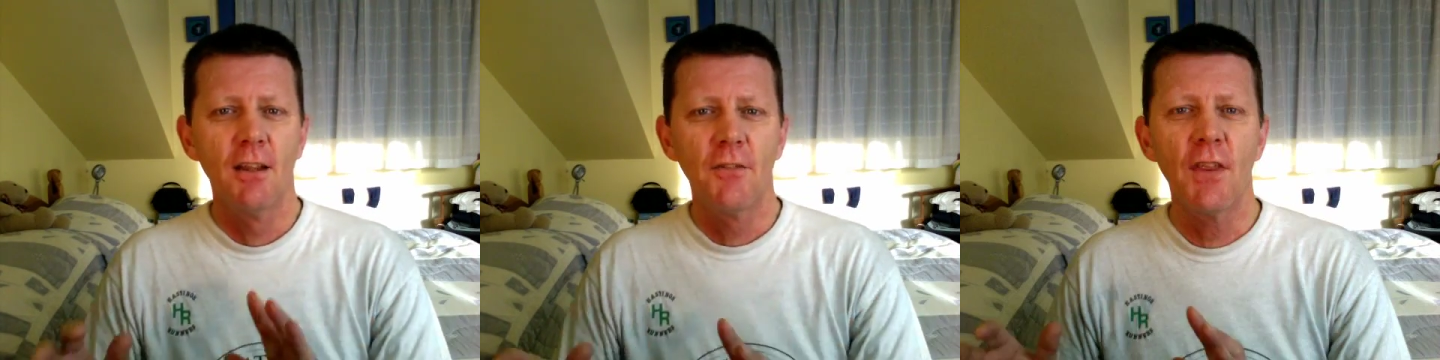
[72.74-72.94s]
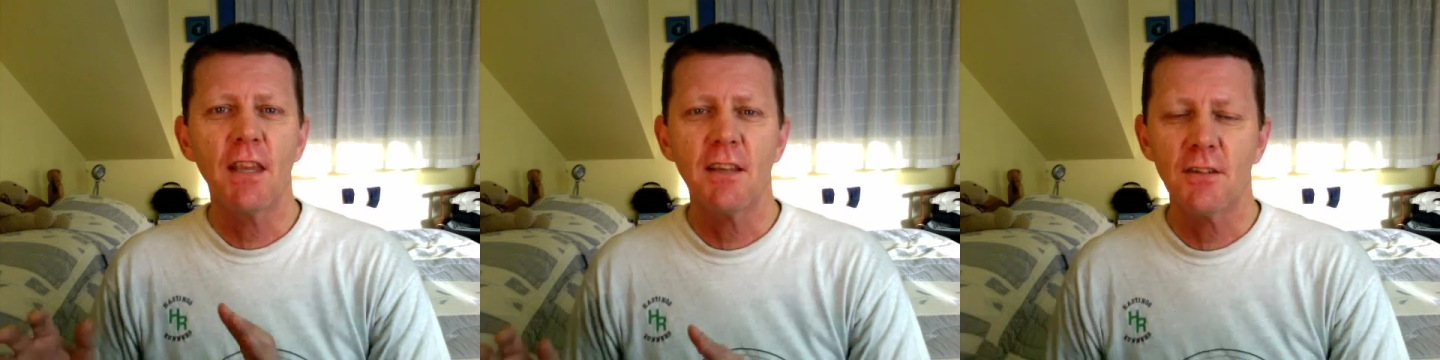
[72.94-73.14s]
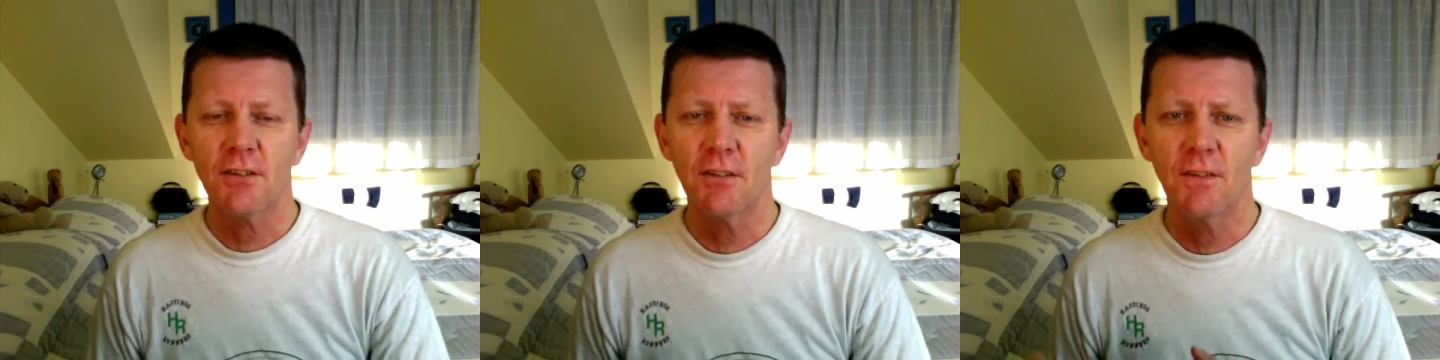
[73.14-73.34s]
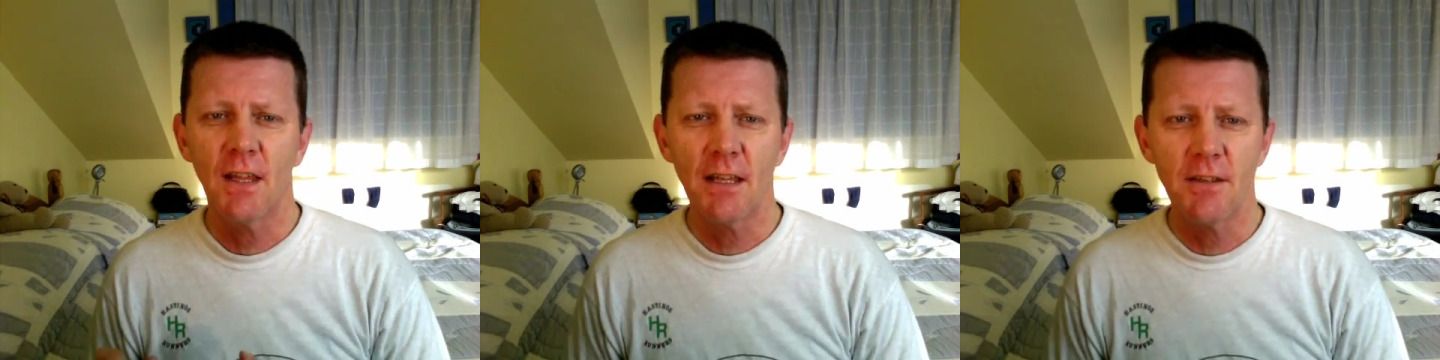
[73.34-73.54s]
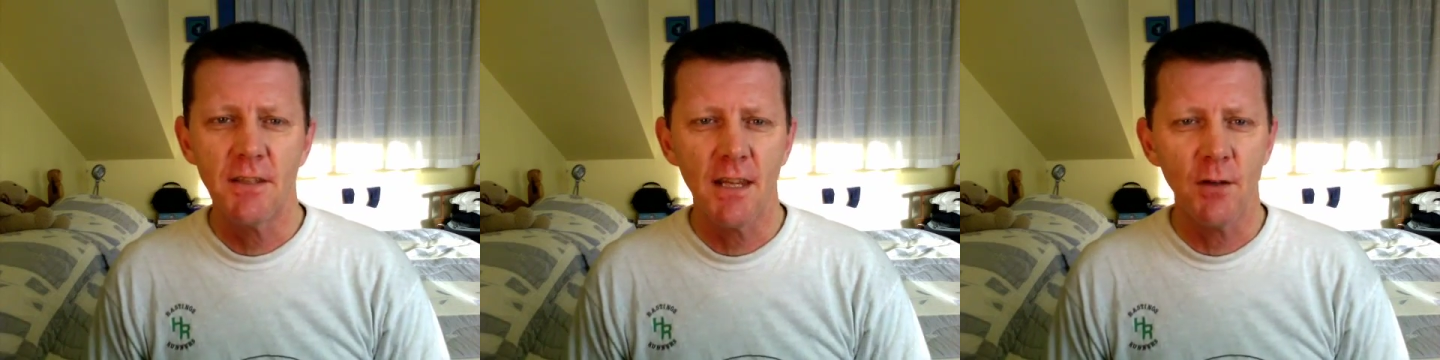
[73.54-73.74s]
things that
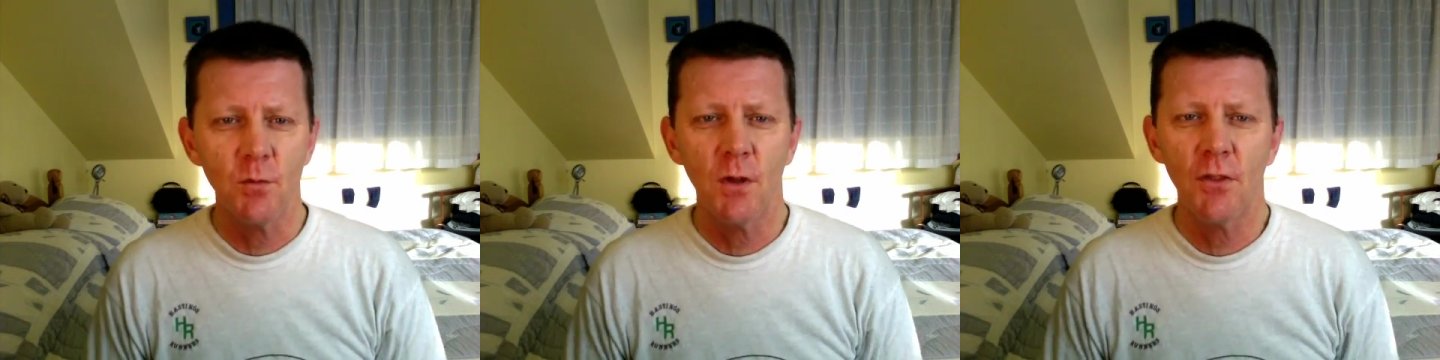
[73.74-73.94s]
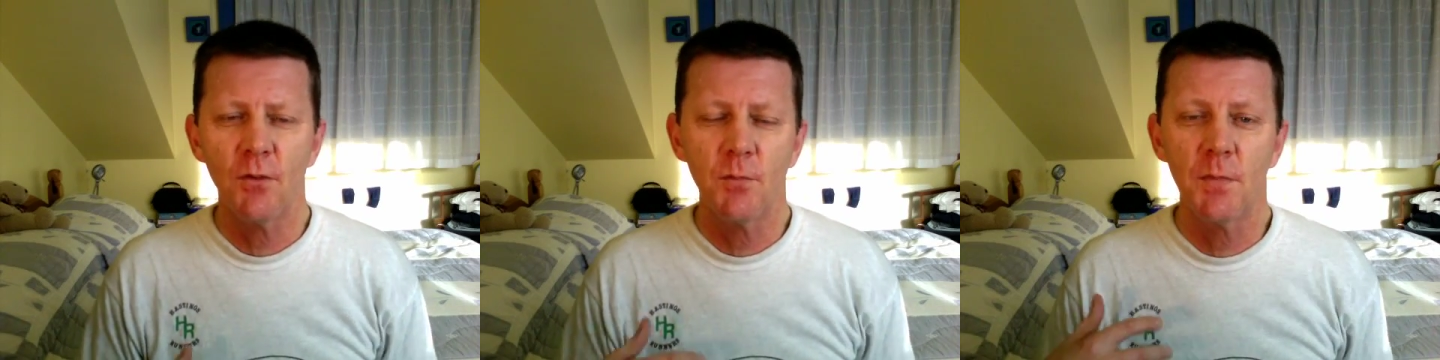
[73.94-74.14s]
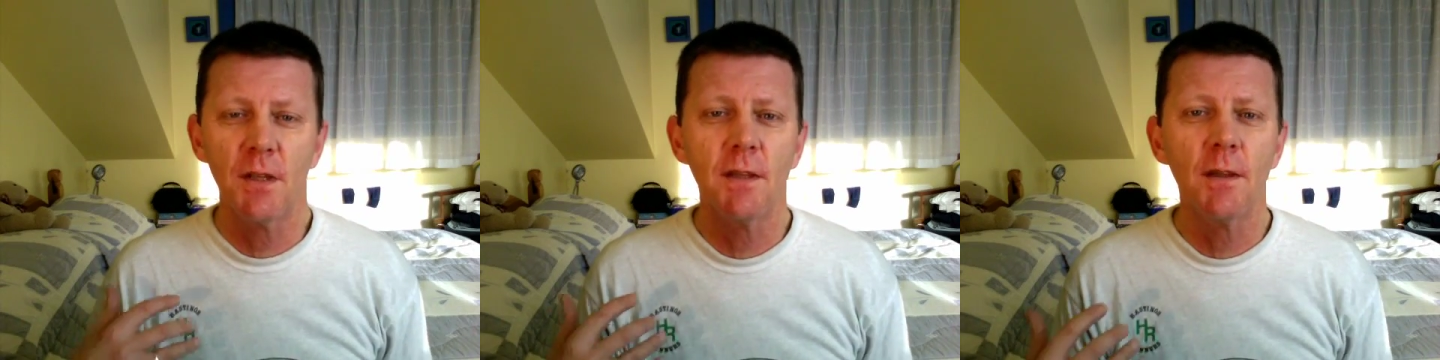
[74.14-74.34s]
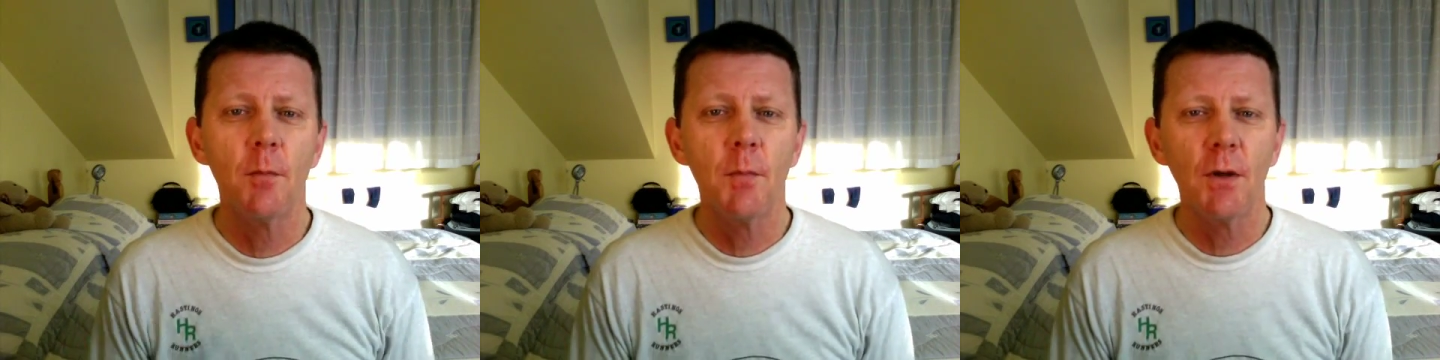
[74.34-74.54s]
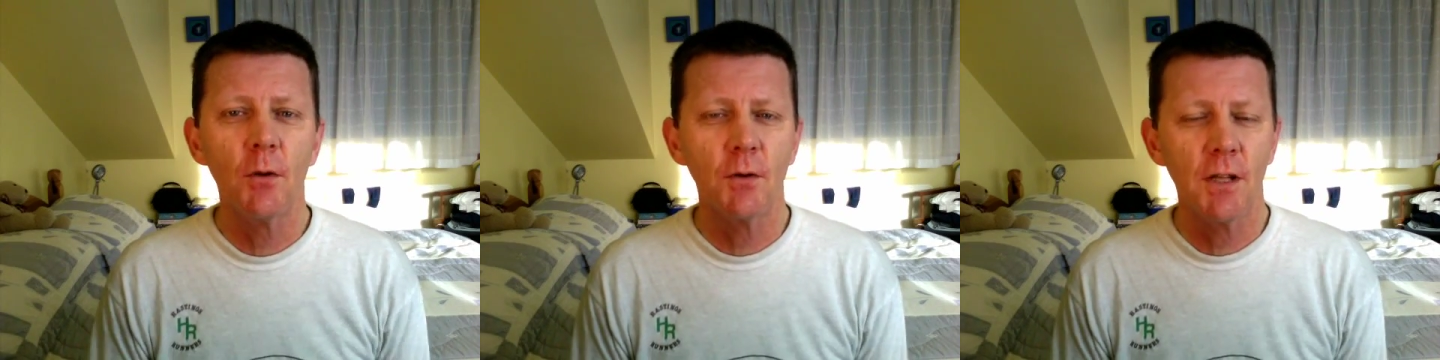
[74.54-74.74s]
they did, whether it be in the
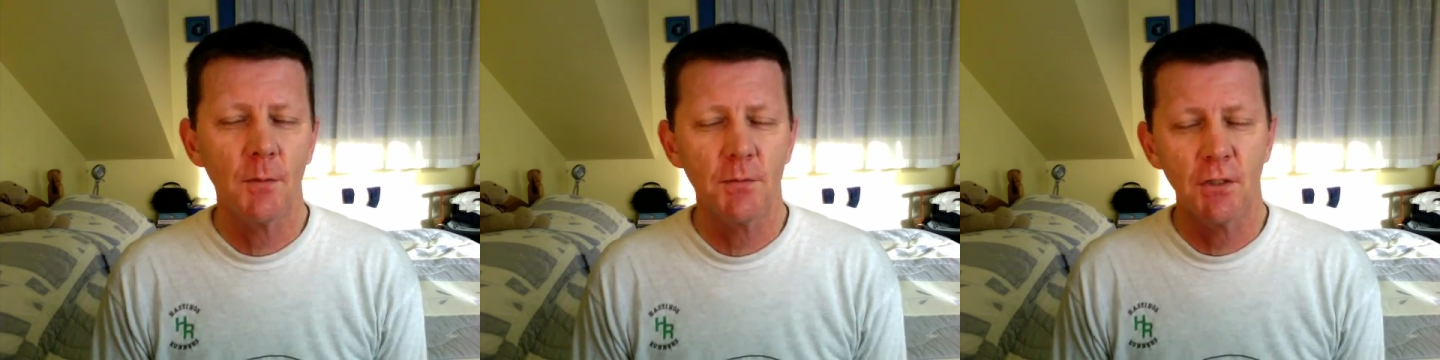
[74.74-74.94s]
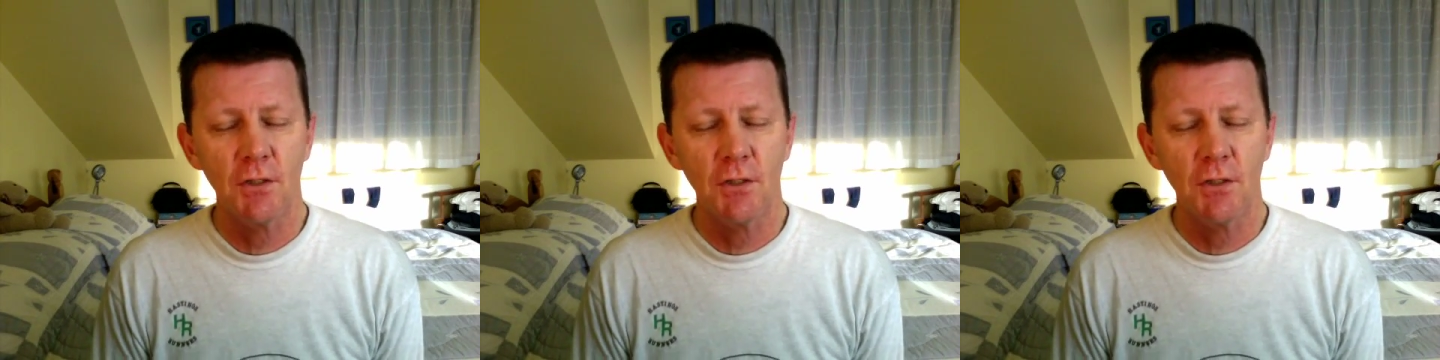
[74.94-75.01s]
build up